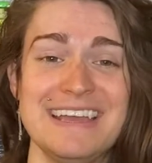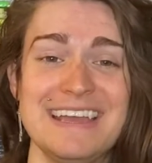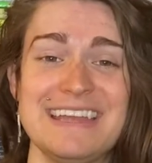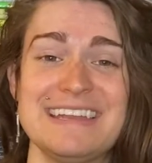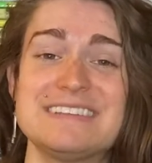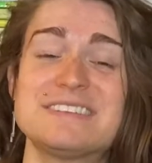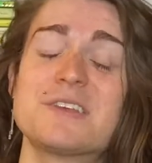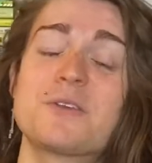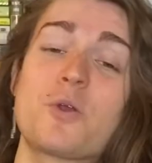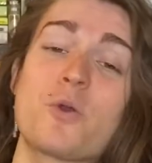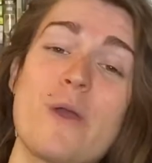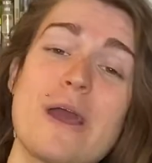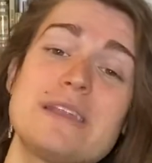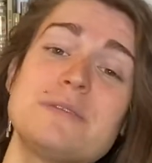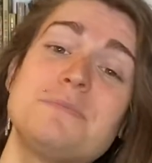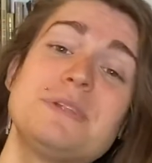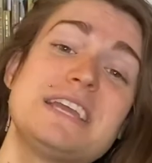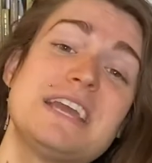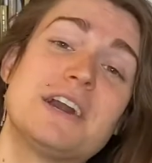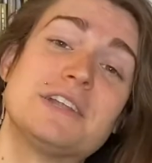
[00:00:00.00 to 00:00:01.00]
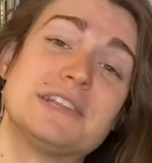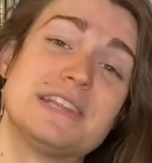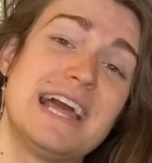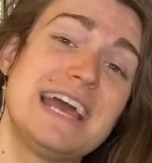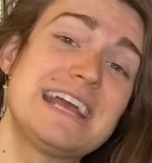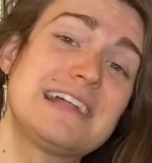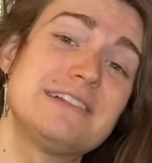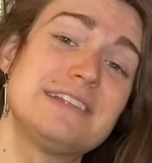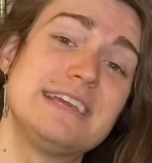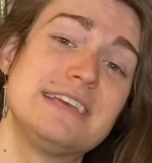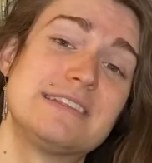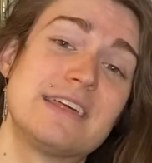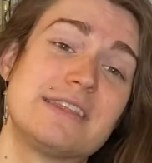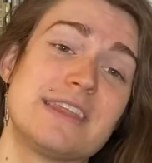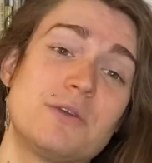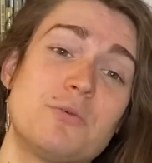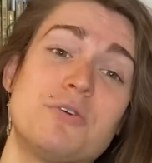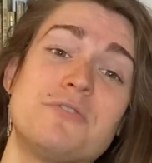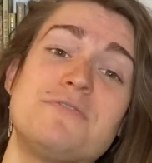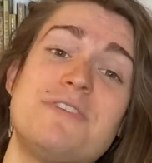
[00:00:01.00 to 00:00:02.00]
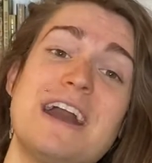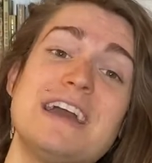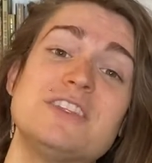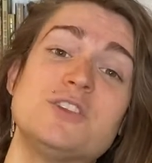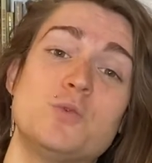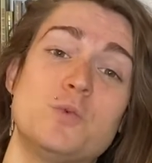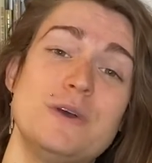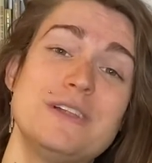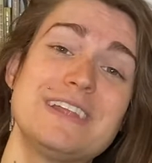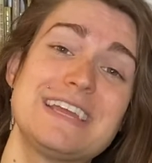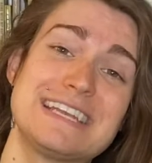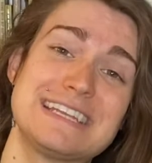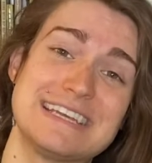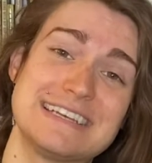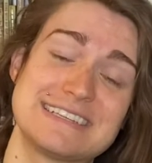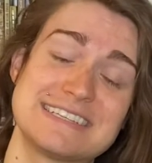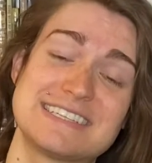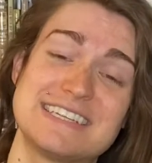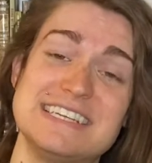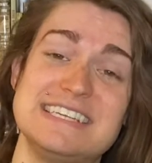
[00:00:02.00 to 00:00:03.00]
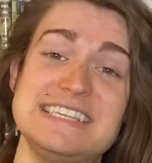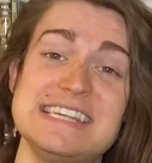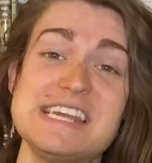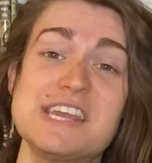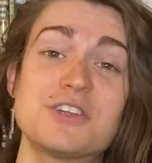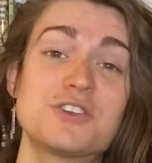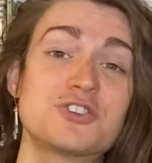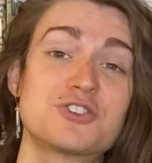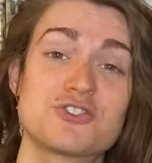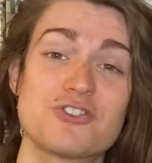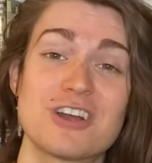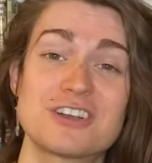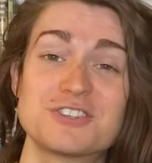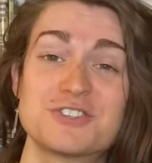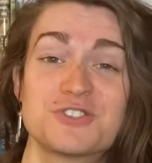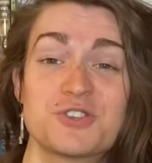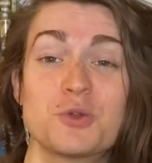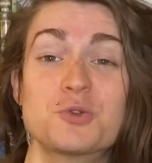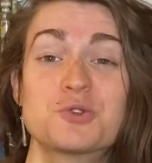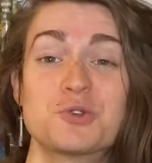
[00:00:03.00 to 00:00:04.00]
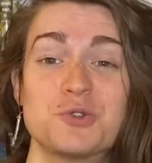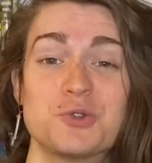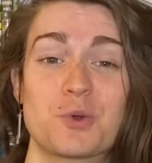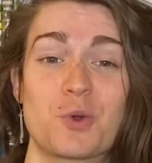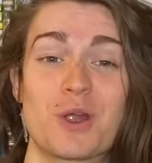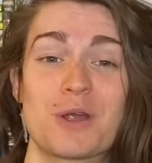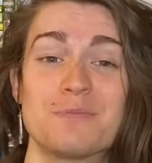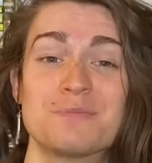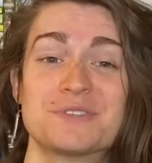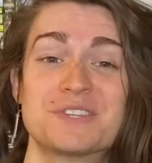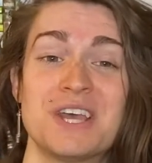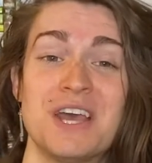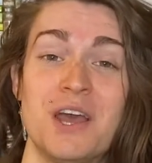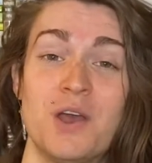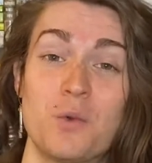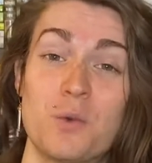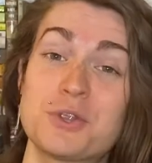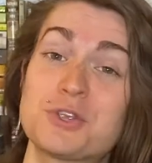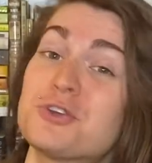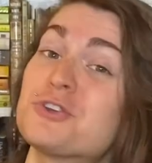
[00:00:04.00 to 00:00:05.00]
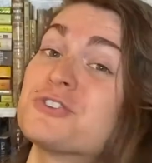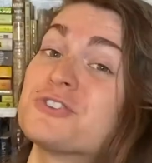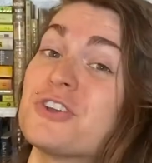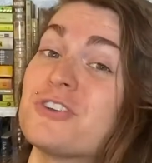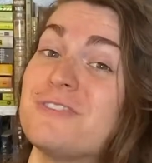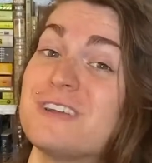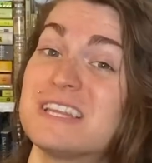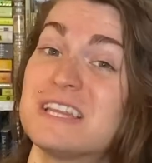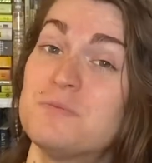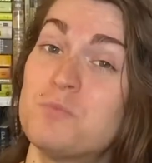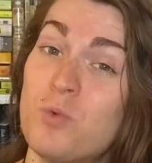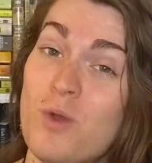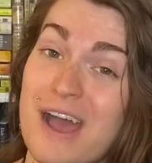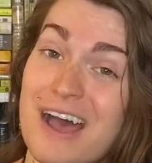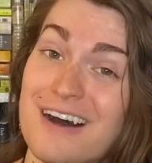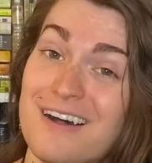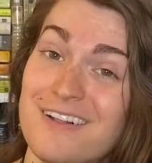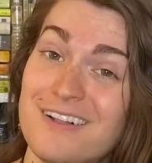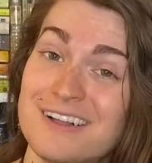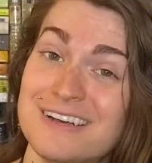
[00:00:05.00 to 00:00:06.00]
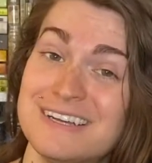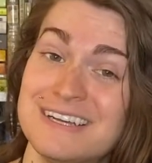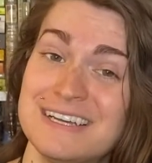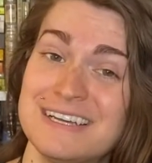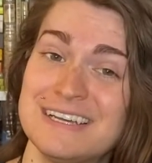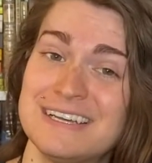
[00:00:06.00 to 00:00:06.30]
it is incredibly unlikely that they will find the willingness to deconstruct social norms which are serving them well.